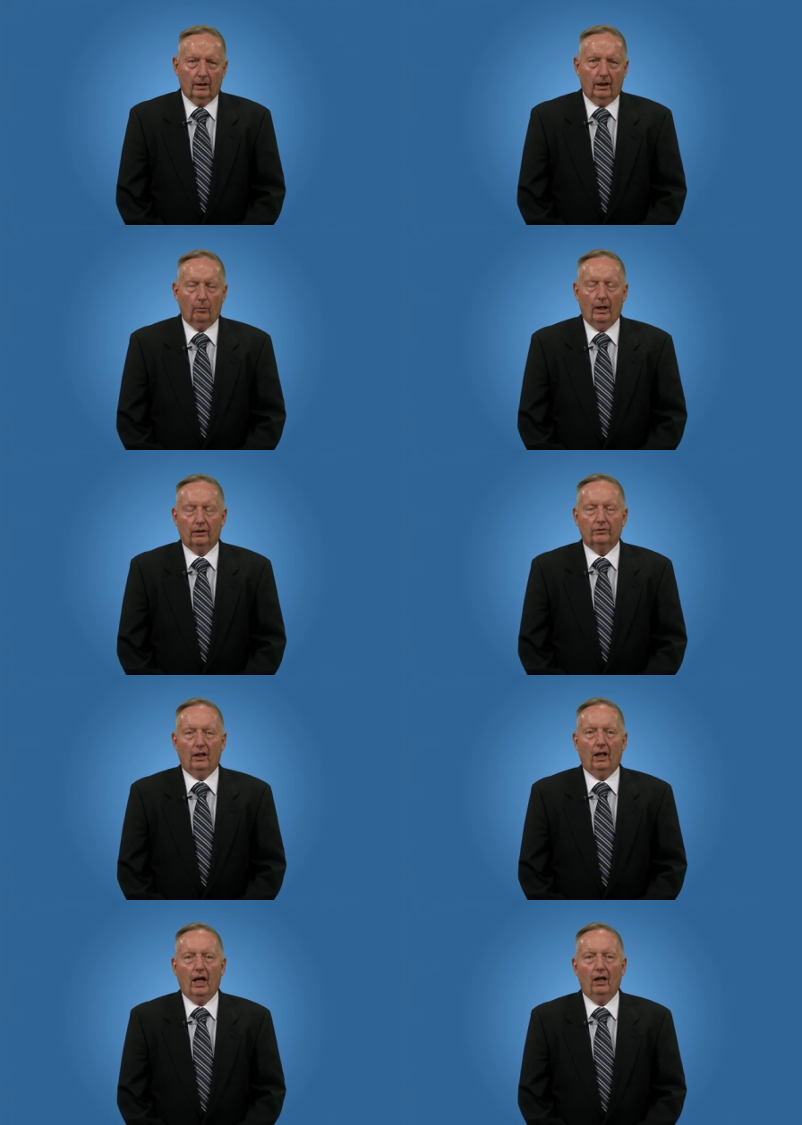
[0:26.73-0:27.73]
I want to
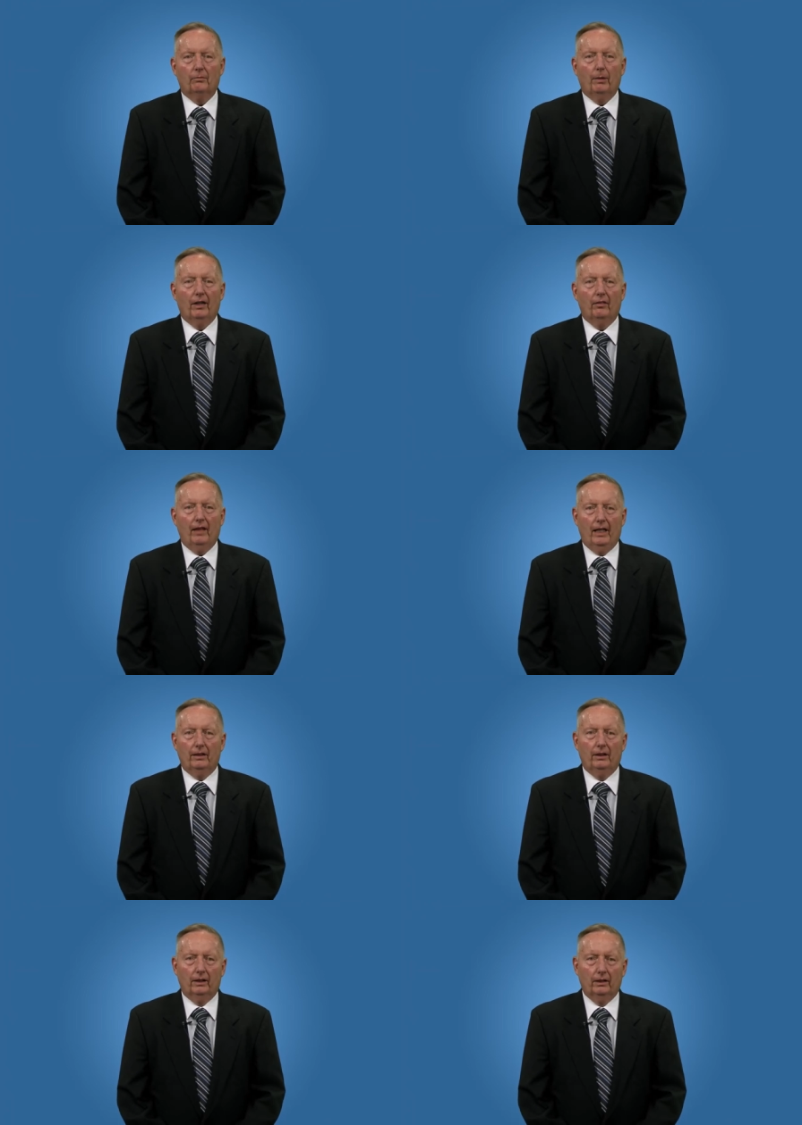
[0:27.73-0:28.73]
start out by
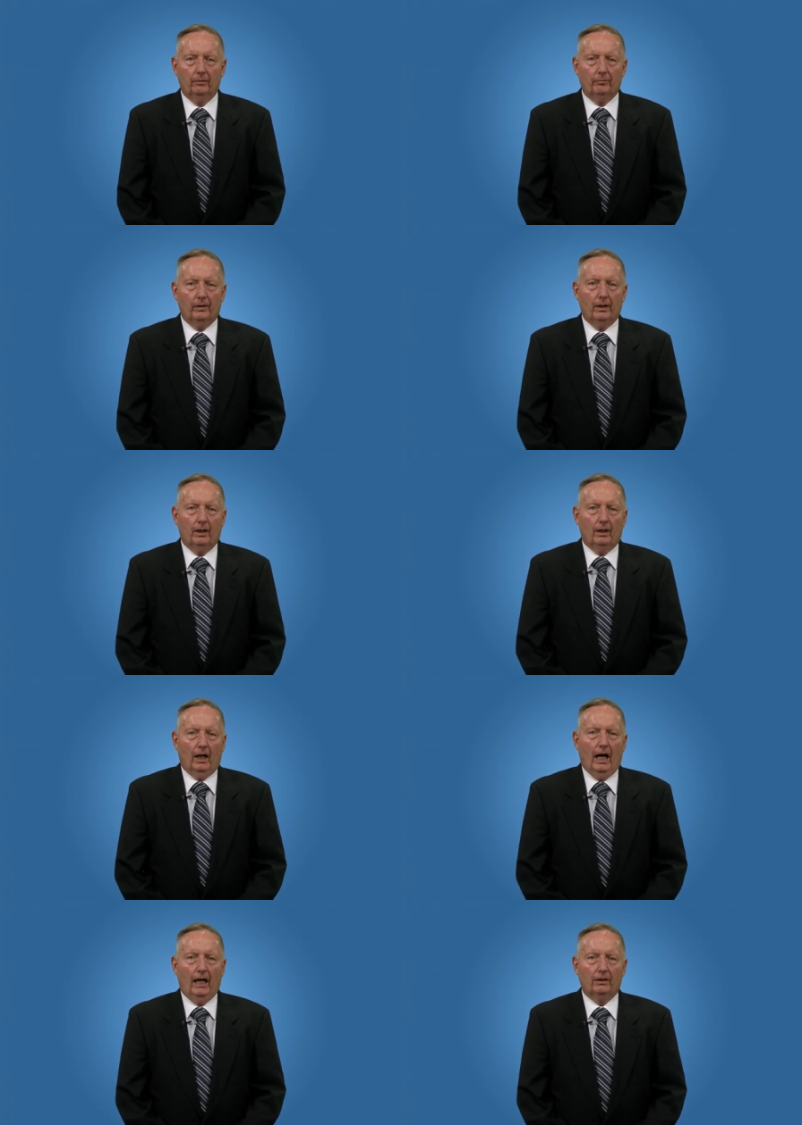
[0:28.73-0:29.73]
thanking
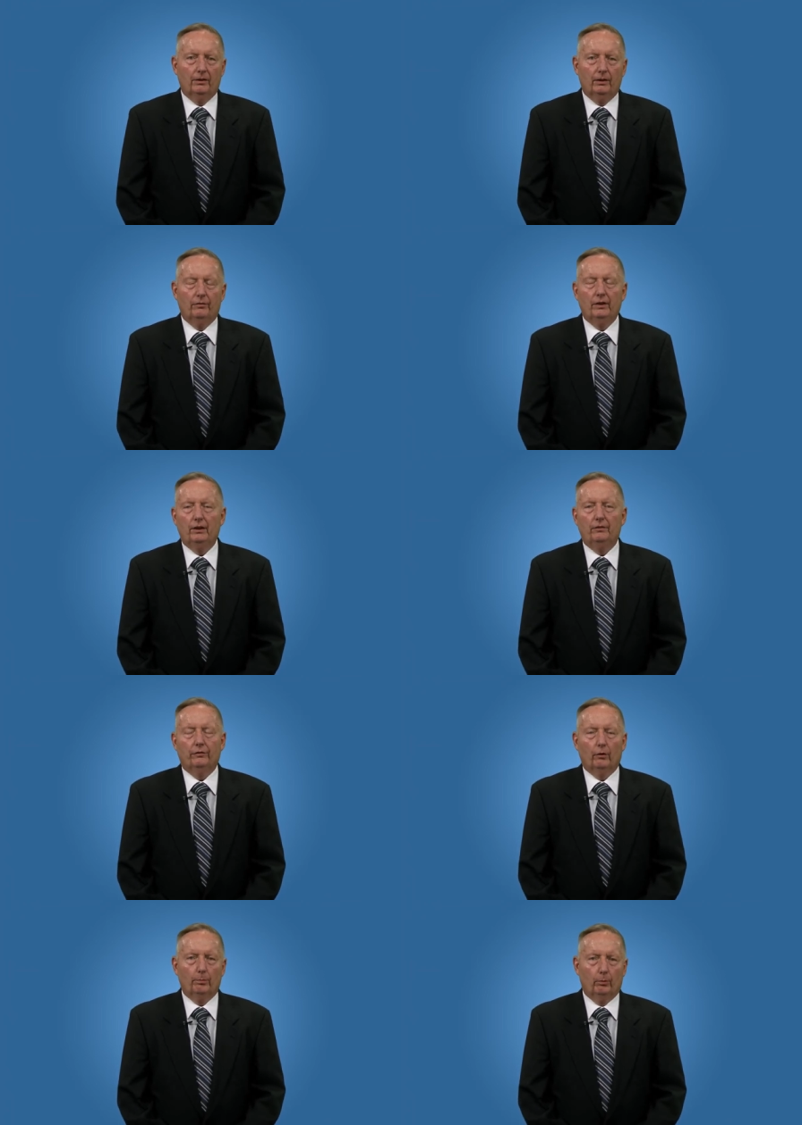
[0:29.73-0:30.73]
ONTV
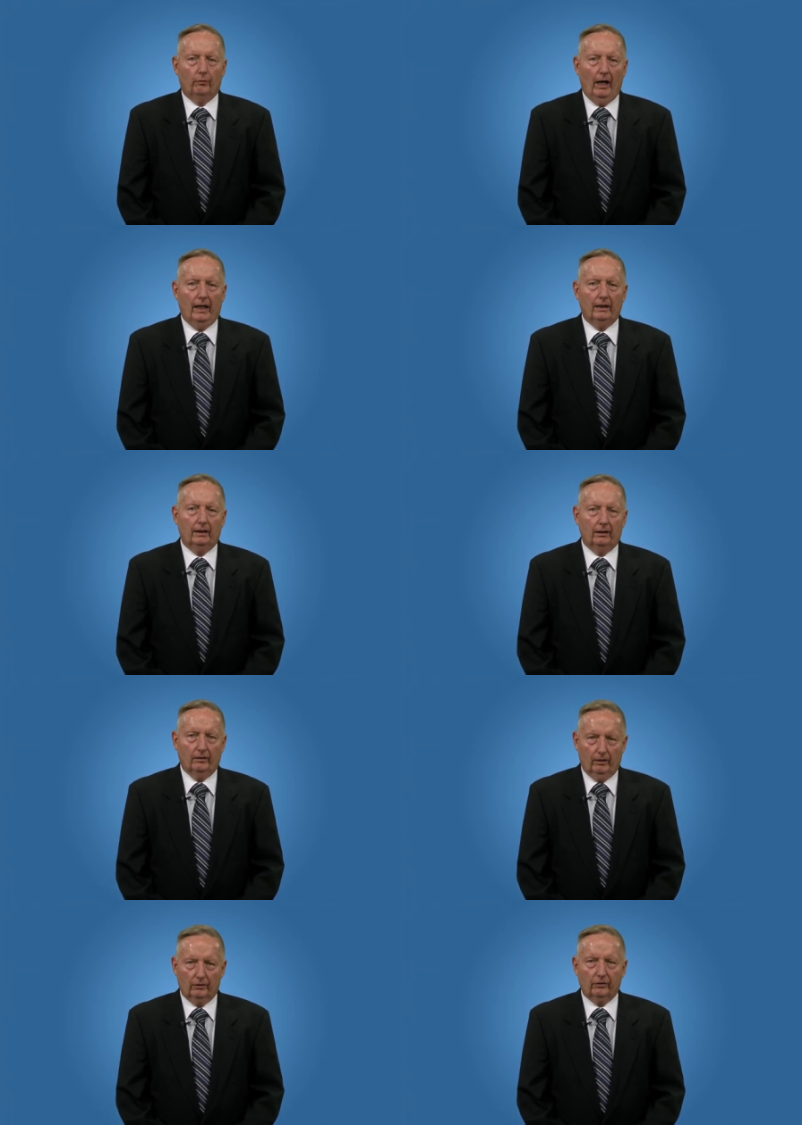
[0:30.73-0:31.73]
for providing
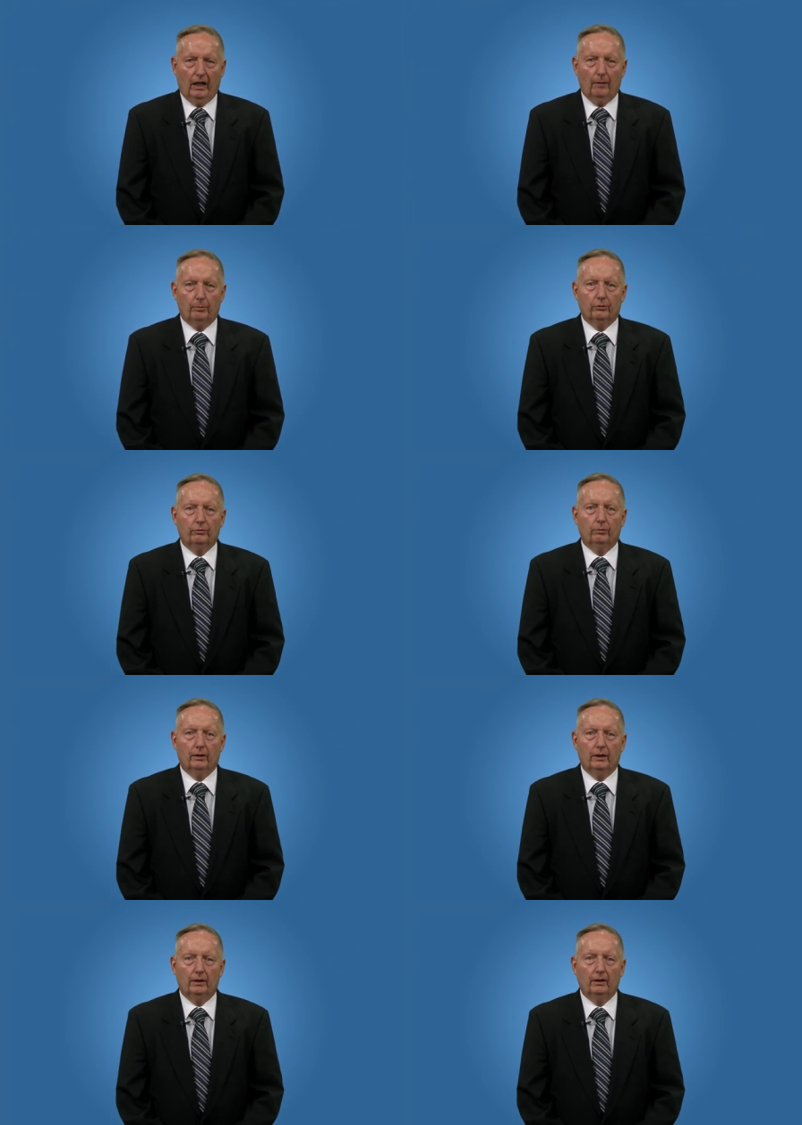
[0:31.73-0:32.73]
this
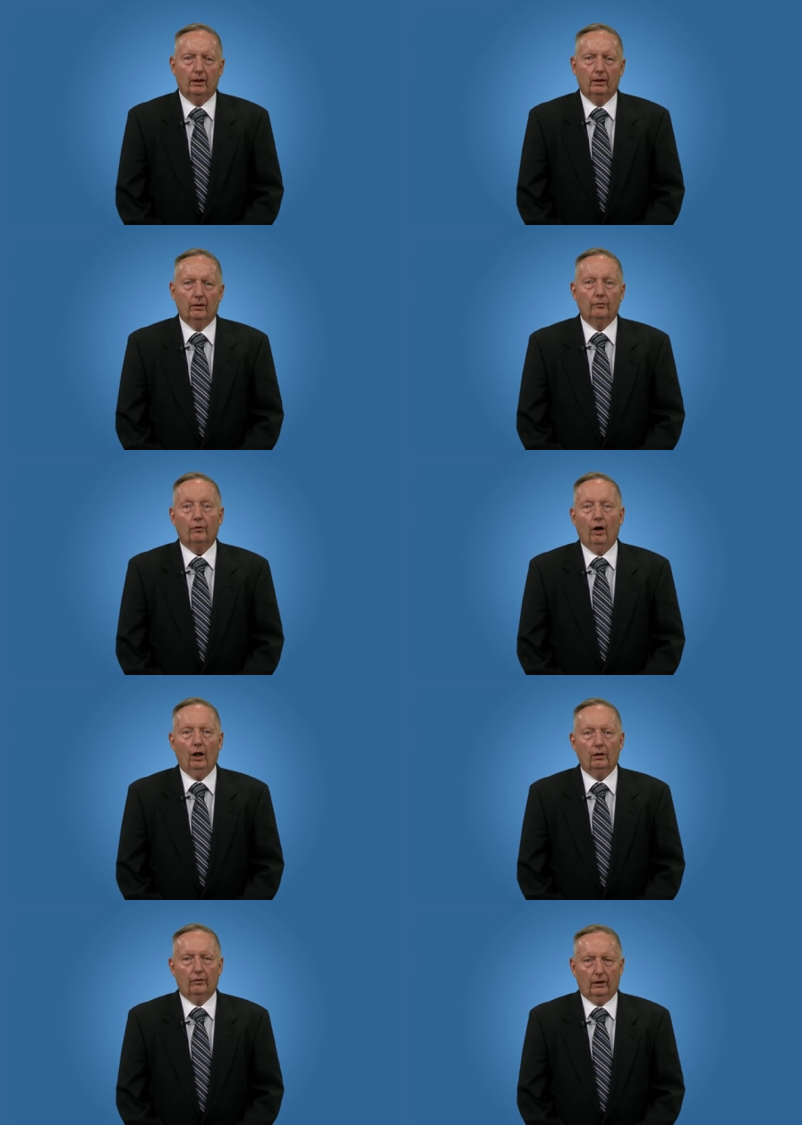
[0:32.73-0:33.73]
opportunity for
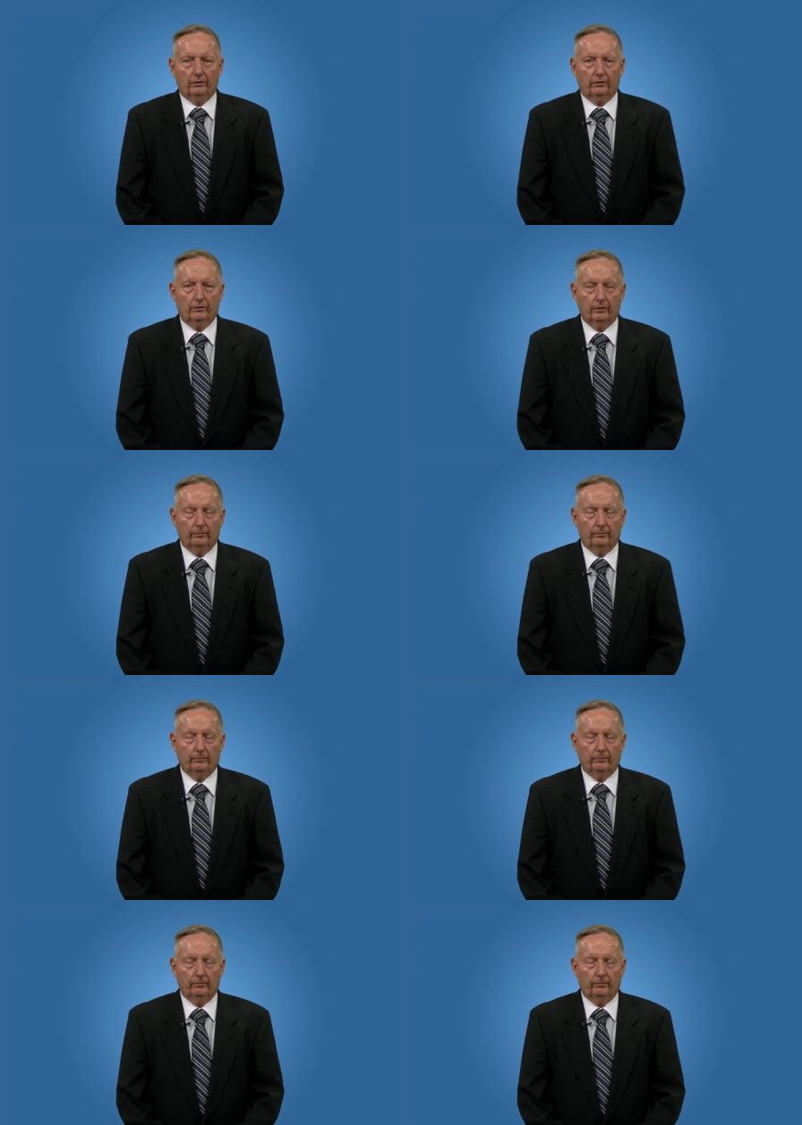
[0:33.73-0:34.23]
all of us.